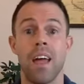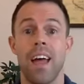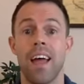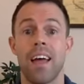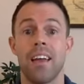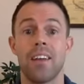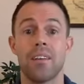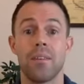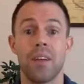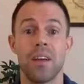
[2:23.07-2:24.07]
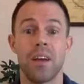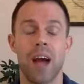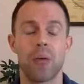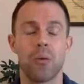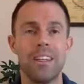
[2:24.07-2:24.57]
And I
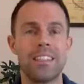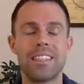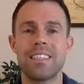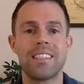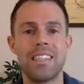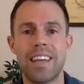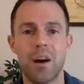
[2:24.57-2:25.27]
really didn't seek